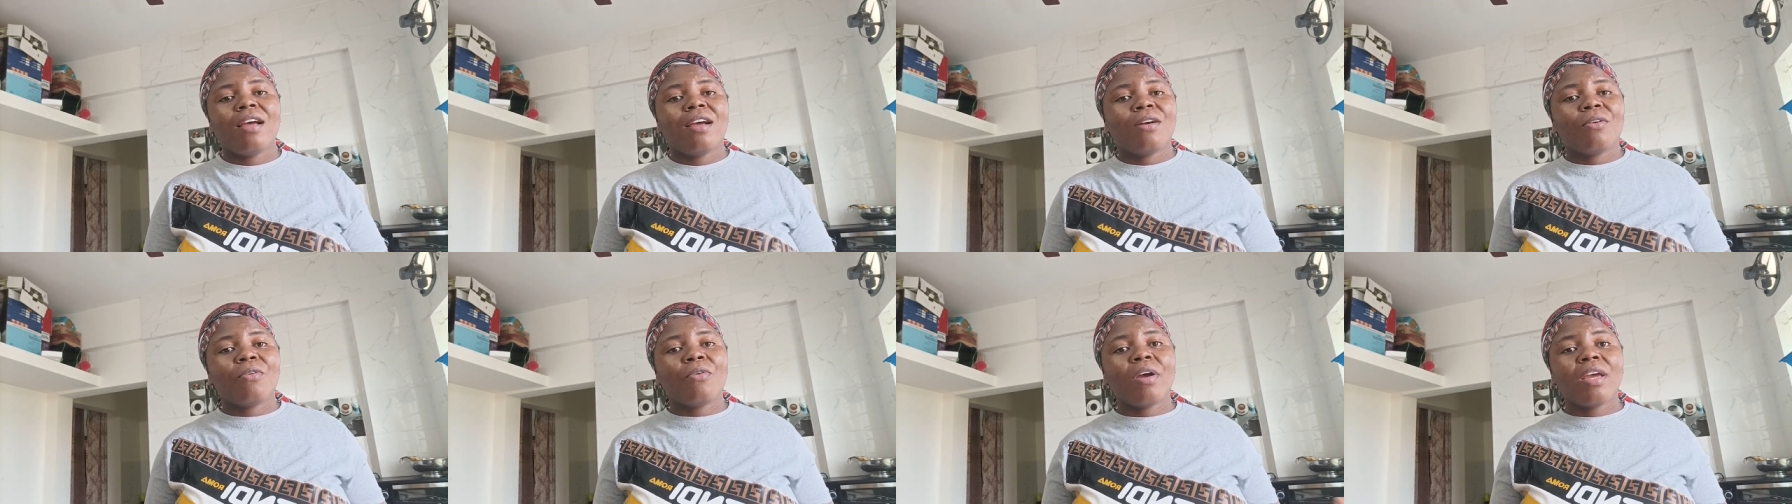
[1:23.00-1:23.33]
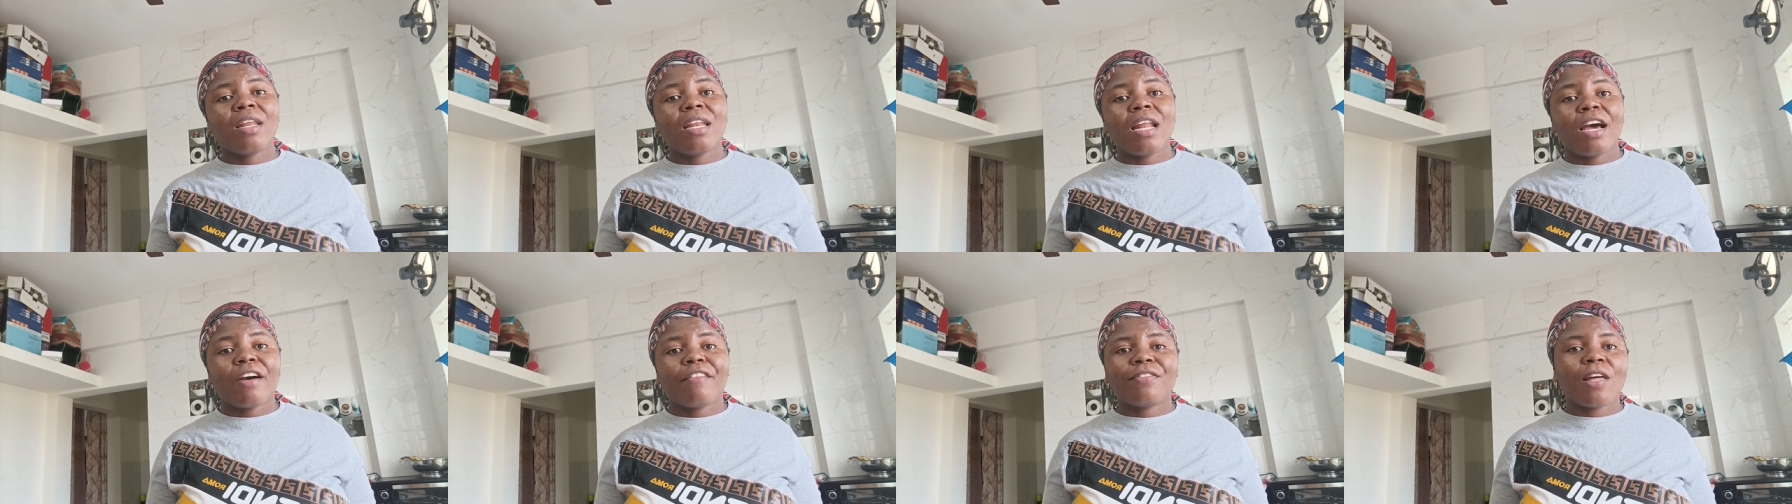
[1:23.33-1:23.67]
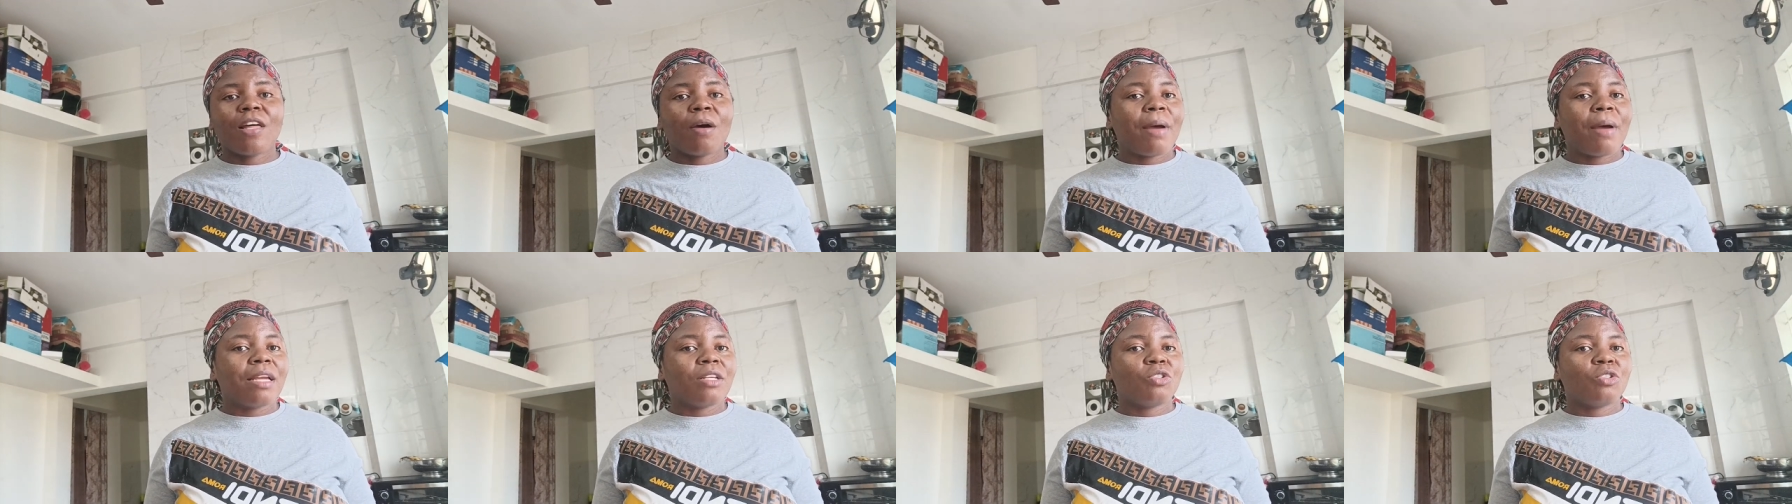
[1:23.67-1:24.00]
going
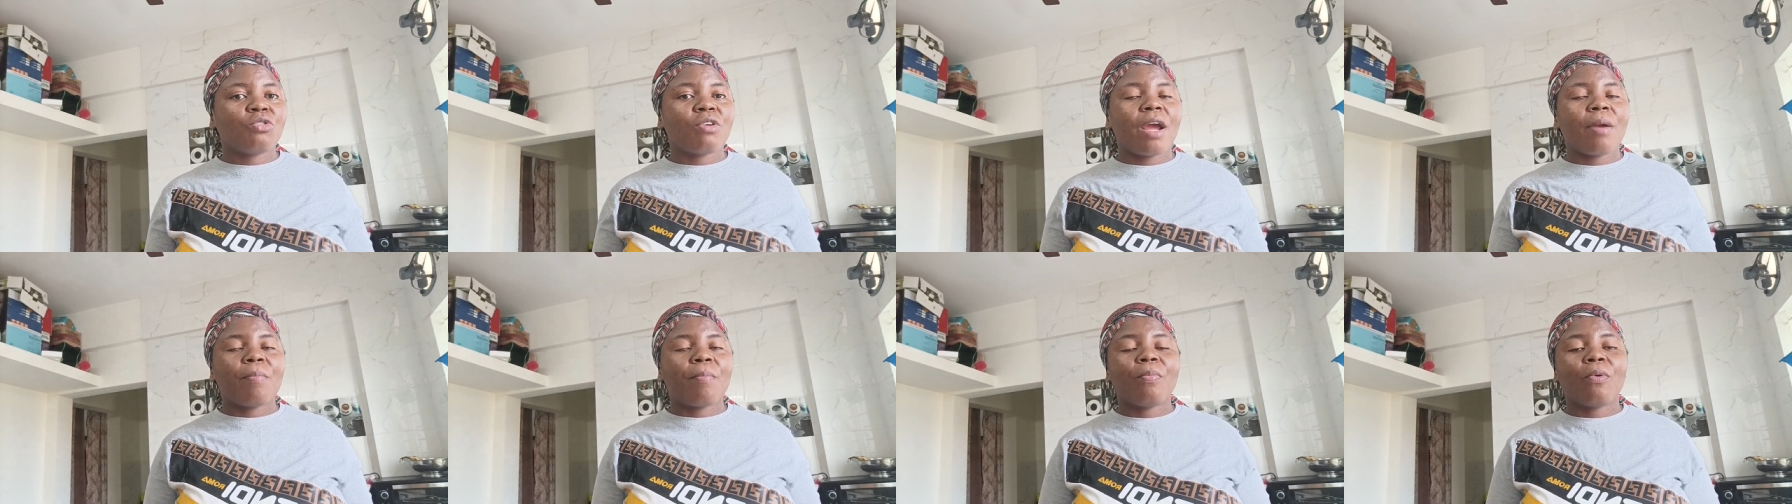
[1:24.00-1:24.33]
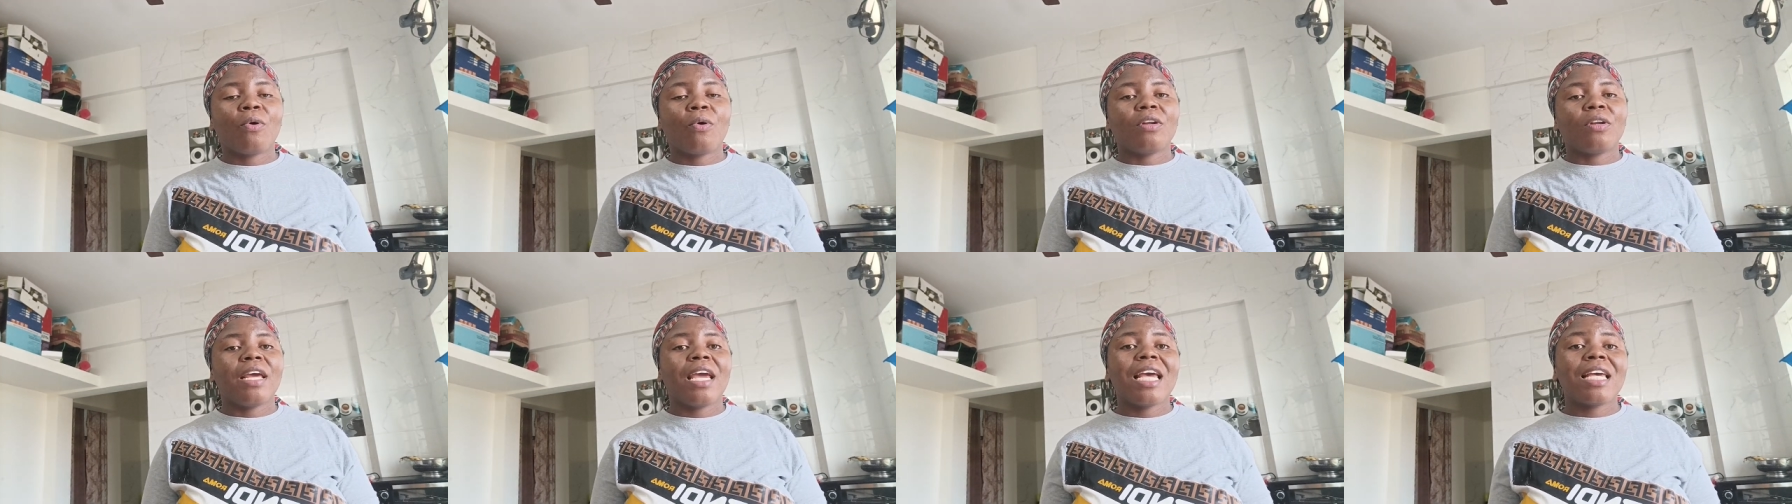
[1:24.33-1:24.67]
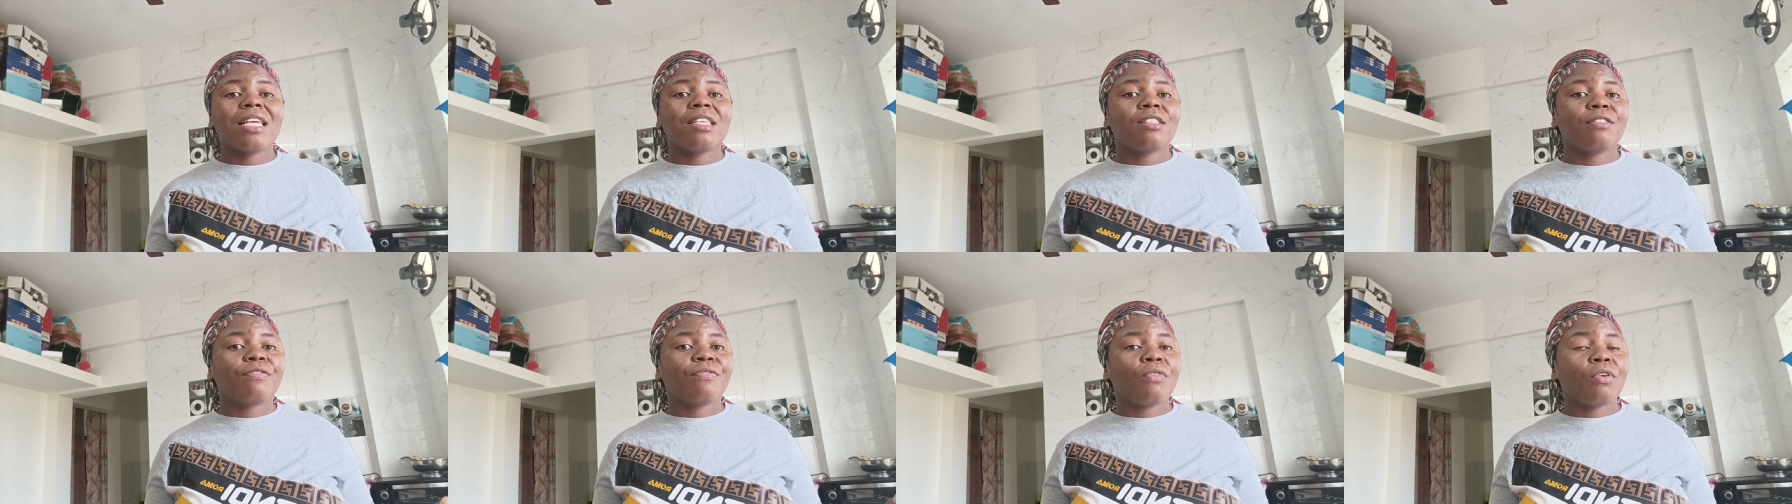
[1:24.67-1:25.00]
after my tripod.
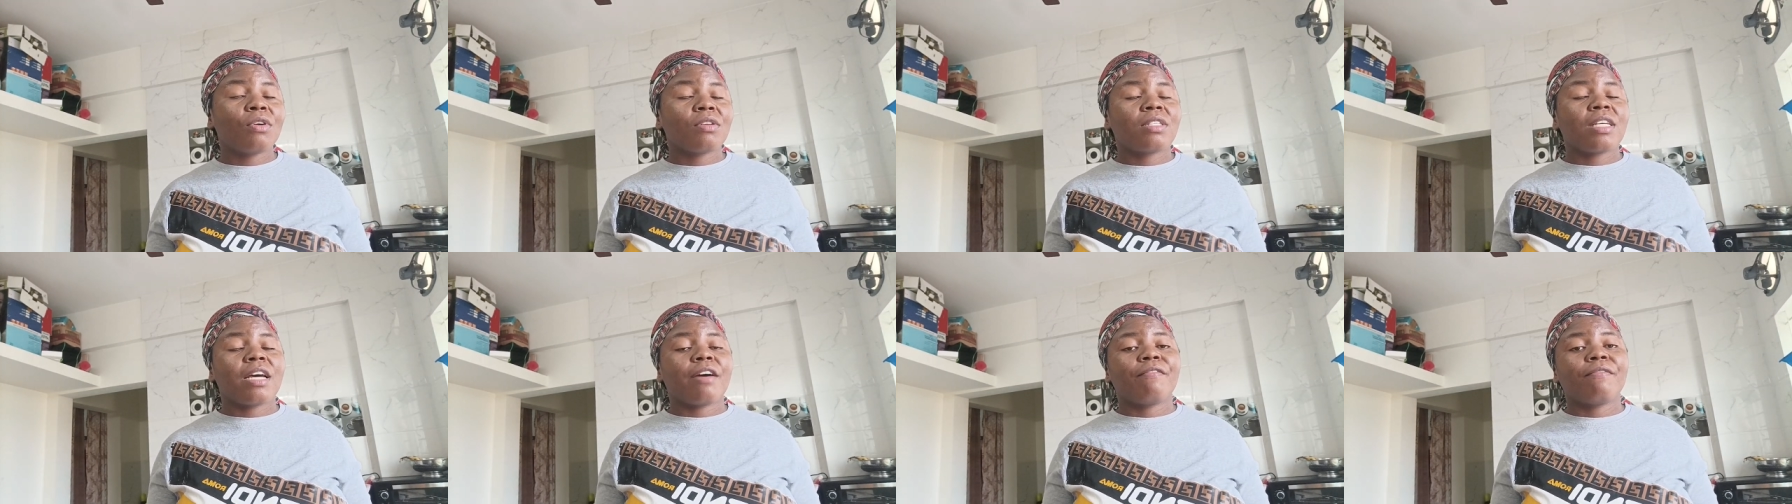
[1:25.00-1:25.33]
Henceforth,